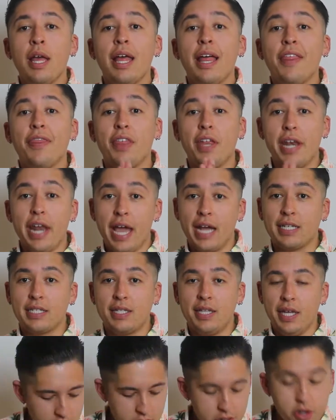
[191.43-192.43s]
The next
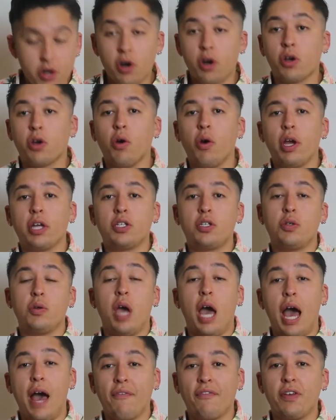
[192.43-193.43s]
thing, you're going to
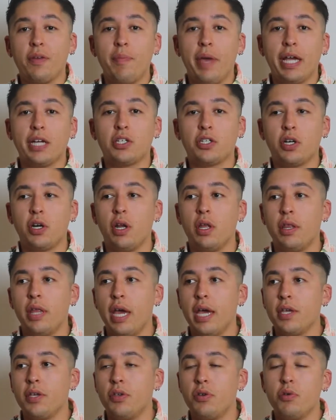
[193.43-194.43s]
have to make sure
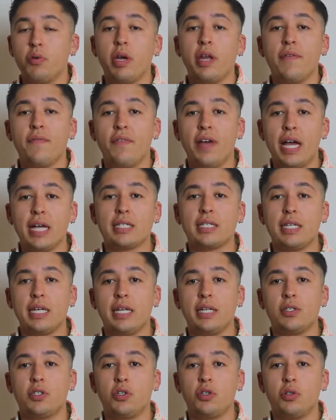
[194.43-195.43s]
that you invest
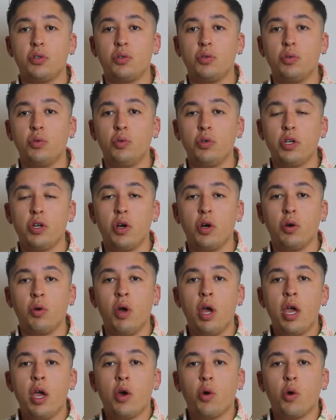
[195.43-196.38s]
into,